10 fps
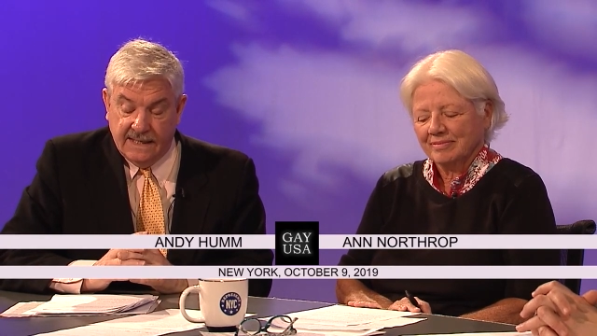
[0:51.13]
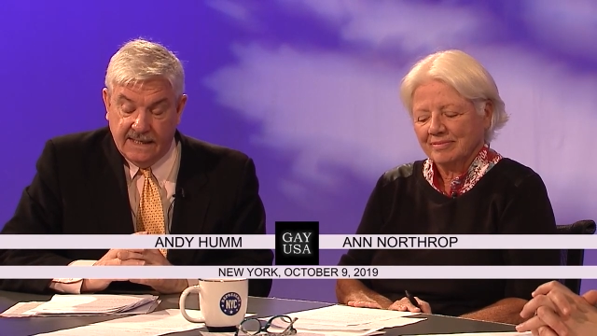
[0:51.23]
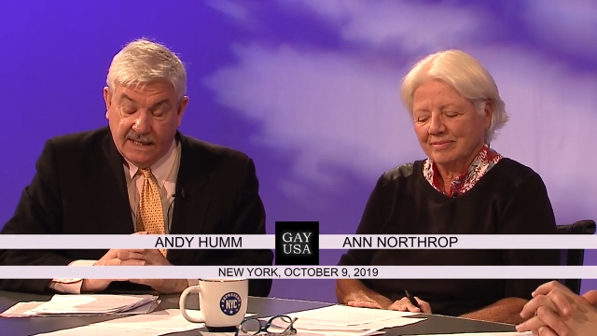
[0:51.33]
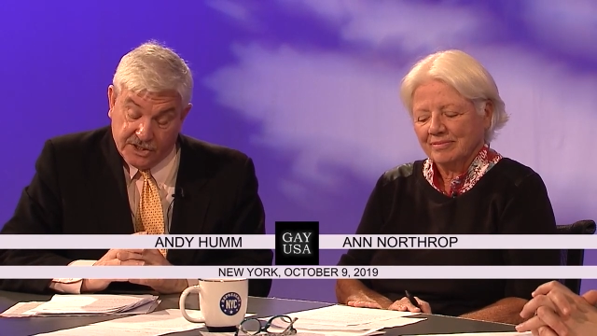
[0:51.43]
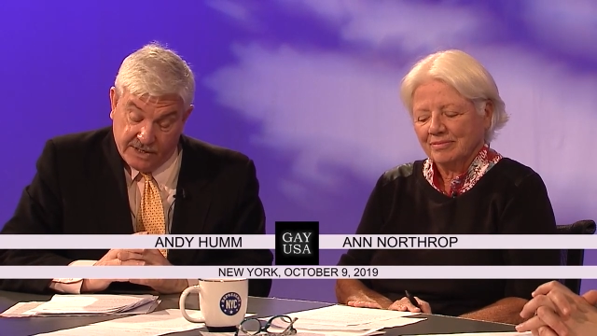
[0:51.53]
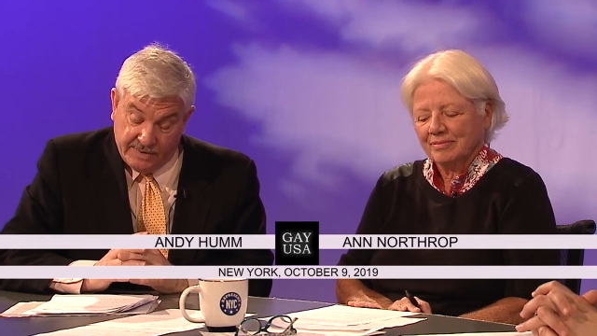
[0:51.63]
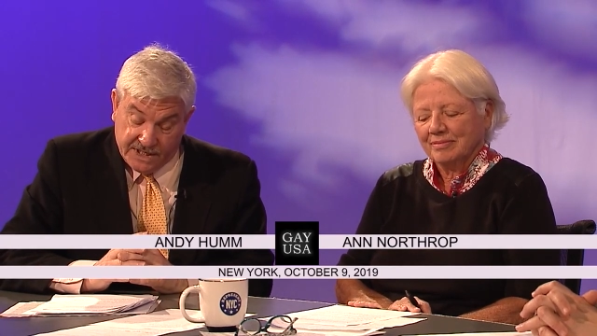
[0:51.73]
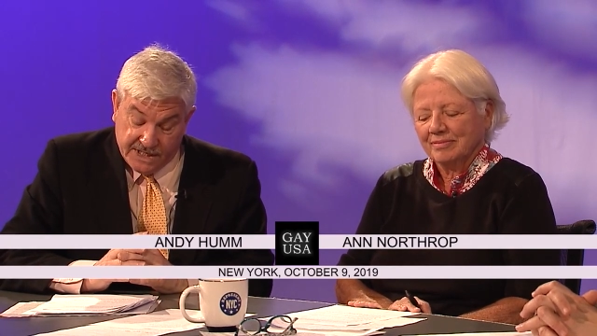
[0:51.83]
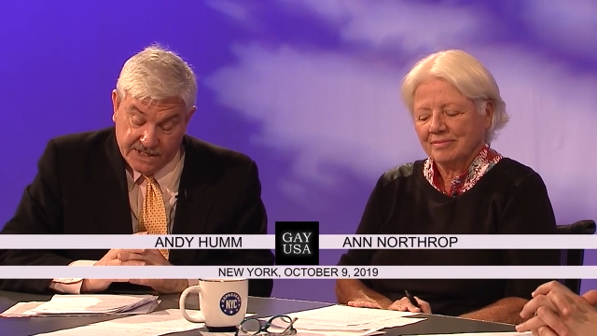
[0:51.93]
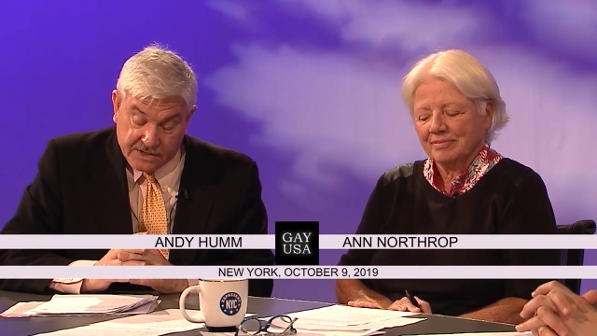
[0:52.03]

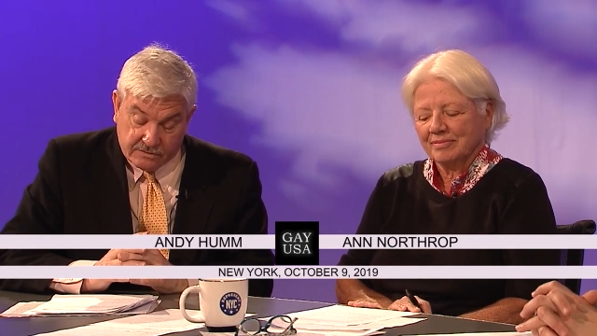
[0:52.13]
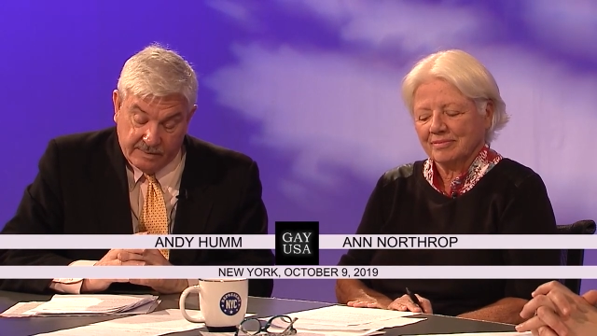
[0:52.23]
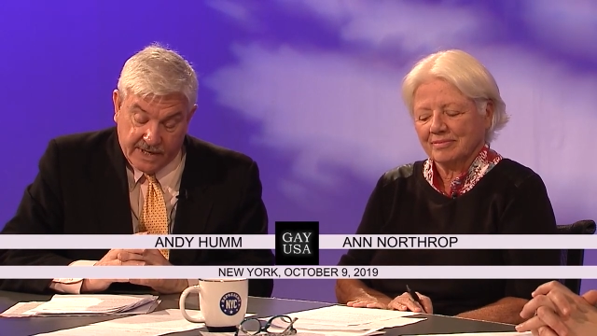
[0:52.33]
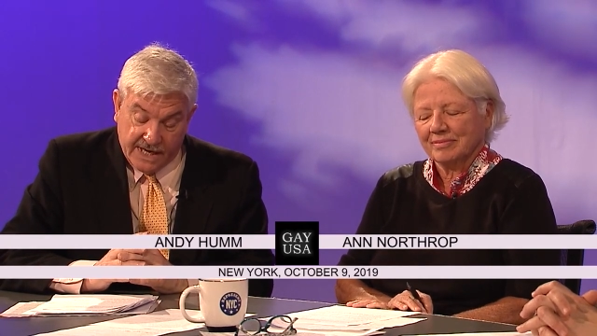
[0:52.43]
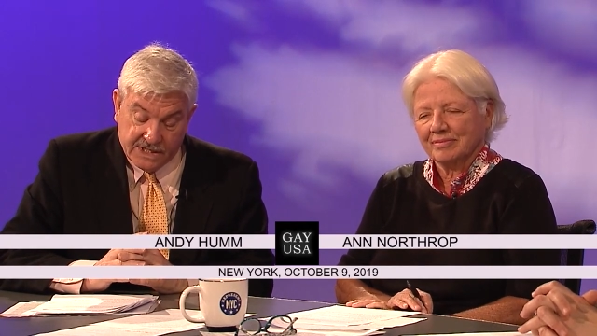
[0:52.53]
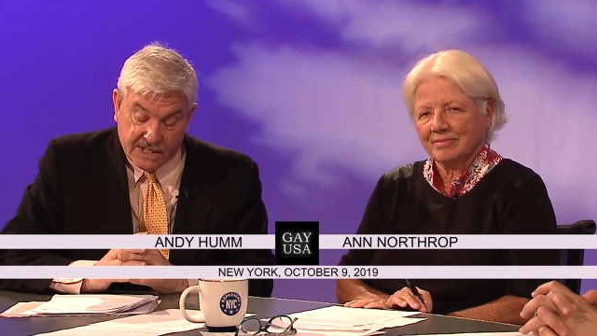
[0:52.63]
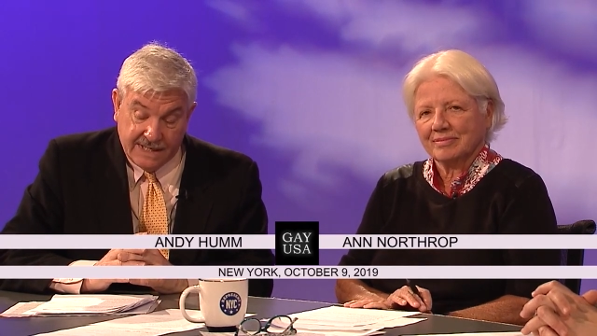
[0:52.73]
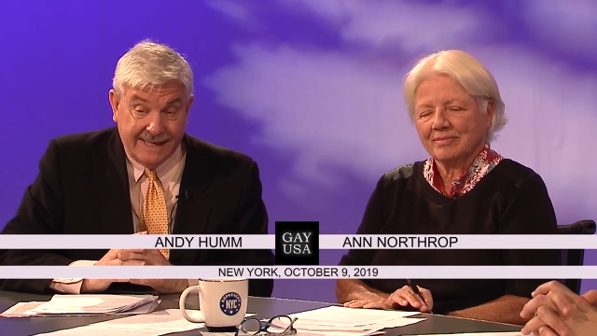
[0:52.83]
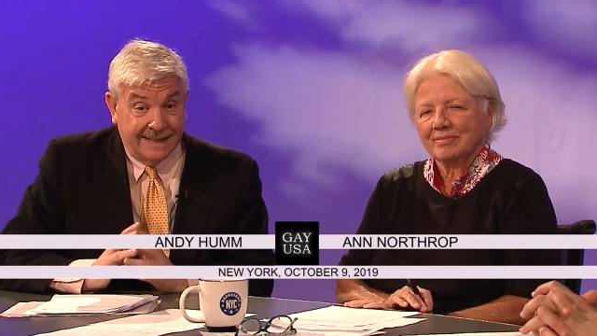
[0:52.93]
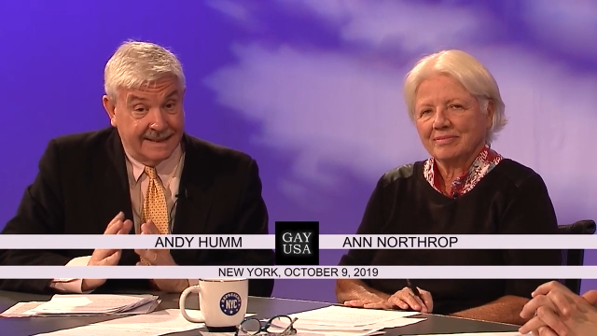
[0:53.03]
Speaker 1: LGBT discrimination
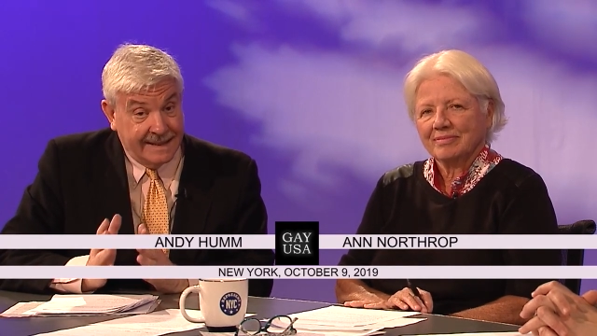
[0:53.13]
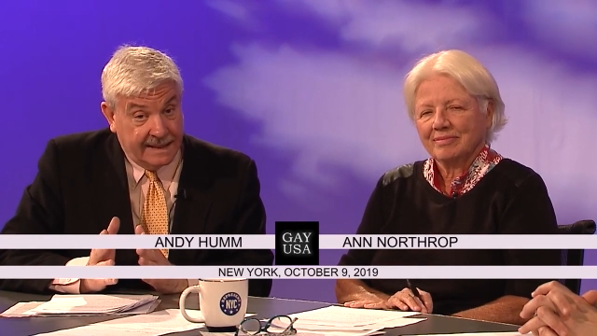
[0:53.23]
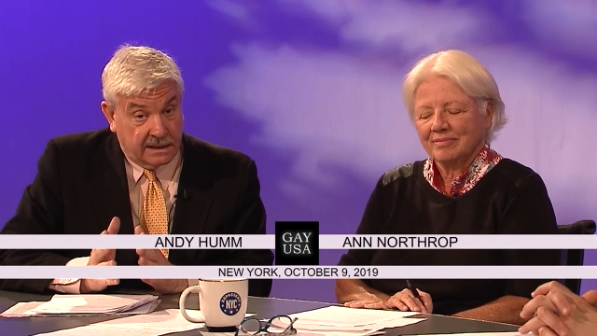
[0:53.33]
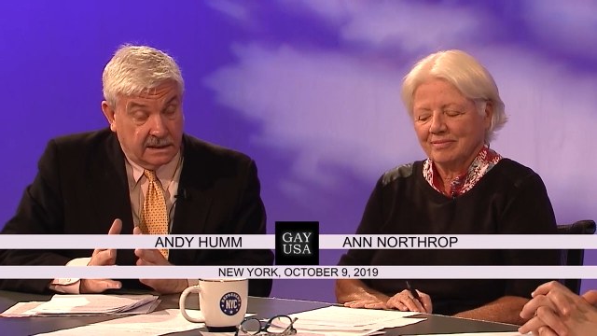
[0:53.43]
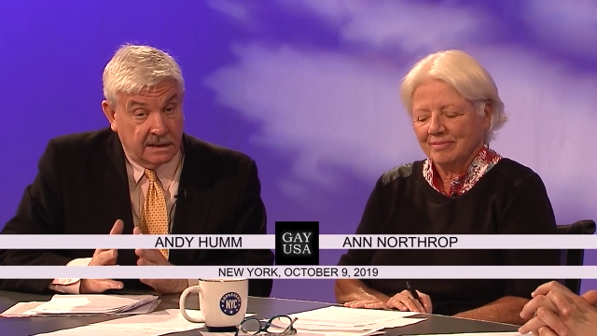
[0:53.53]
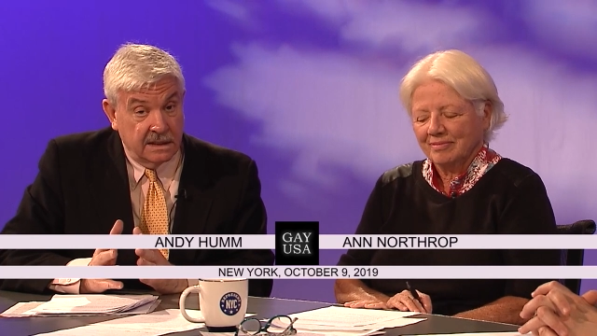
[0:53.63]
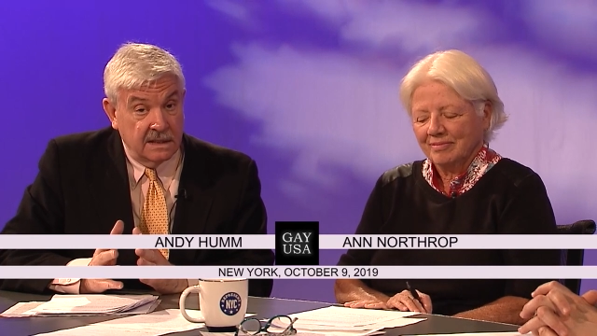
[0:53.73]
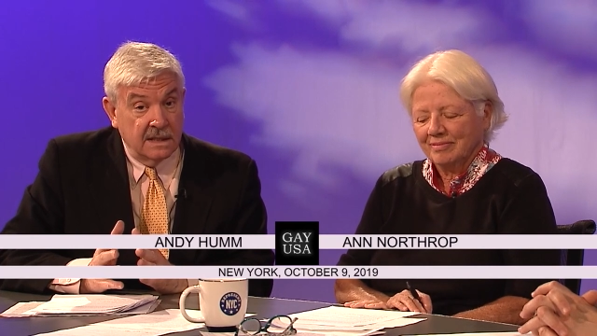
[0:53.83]
illegal